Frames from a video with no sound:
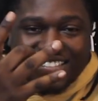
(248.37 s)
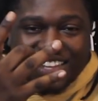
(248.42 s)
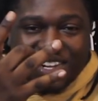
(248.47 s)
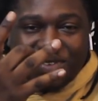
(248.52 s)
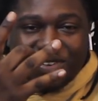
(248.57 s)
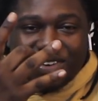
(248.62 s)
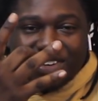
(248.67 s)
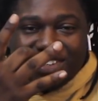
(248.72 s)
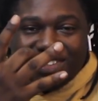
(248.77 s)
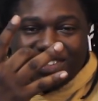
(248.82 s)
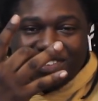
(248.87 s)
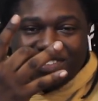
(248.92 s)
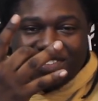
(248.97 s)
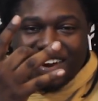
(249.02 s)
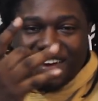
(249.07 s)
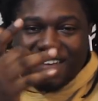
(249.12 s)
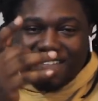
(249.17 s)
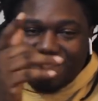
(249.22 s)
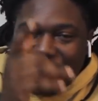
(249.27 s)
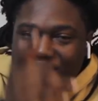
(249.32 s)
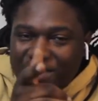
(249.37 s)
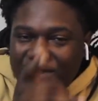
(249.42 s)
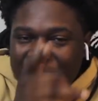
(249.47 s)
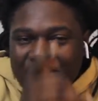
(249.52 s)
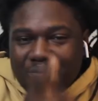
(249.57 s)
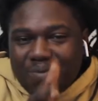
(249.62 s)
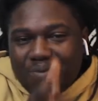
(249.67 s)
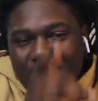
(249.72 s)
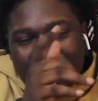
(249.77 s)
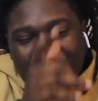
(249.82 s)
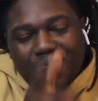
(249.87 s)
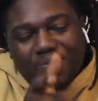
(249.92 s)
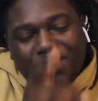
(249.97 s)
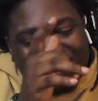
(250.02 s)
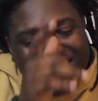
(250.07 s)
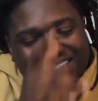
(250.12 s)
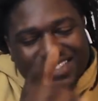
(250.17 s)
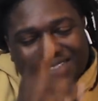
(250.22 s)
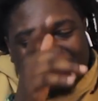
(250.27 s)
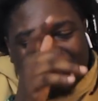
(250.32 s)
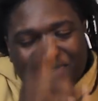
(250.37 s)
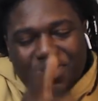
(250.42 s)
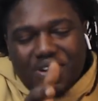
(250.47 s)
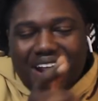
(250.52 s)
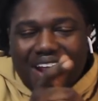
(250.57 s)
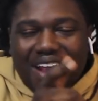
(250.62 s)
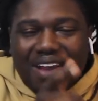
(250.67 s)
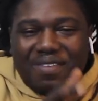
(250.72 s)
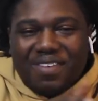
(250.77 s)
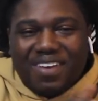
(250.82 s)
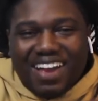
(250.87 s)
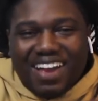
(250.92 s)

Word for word: you know what to do, right? Fuck with the boy. Please subscribe,